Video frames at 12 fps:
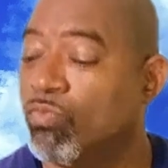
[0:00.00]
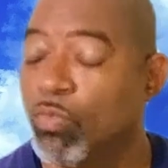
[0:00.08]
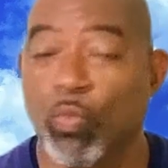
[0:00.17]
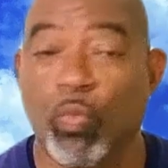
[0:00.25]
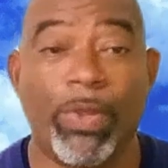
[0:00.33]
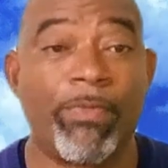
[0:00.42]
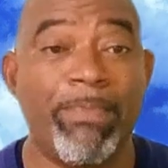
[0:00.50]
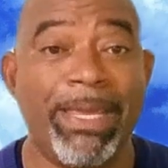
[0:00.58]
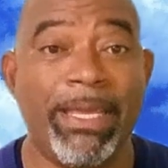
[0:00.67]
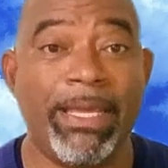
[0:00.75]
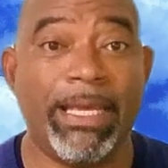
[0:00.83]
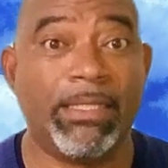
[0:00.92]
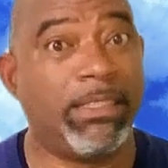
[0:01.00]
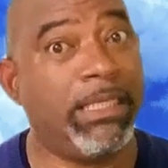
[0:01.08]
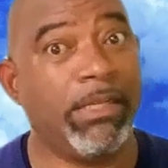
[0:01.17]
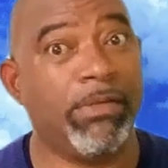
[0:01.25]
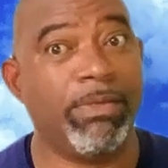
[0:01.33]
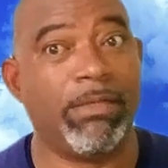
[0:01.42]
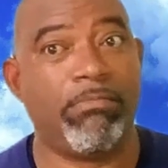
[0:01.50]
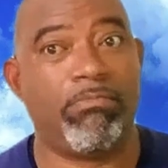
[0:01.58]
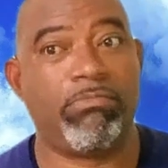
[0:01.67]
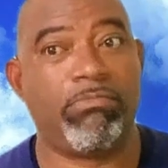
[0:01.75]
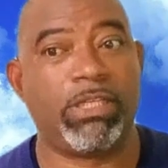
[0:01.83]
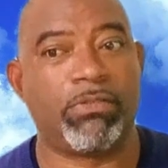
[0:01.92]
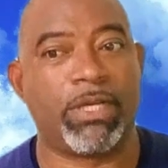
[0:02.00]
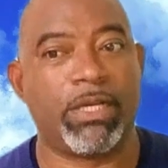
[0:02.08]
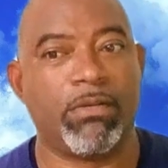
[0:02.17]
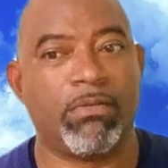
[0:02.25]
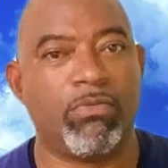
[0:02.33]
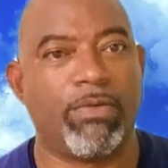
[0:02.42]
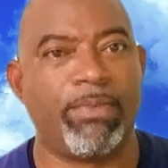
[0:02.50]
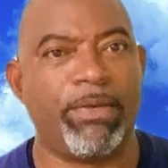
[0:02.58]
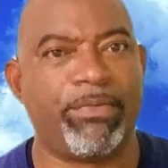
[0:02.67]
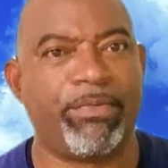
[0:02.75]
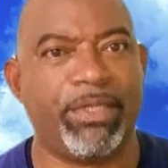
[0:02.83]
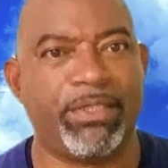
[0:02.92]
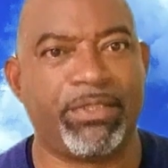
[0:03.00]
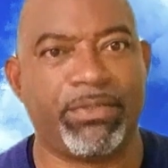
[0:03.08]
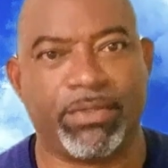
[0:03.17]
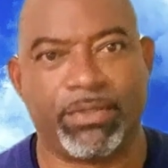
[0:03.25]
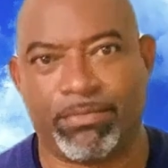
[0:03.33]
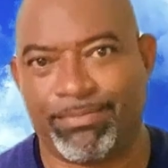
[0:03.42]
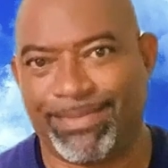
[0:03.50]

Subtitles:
With me is dealing with children who have behavioral issues.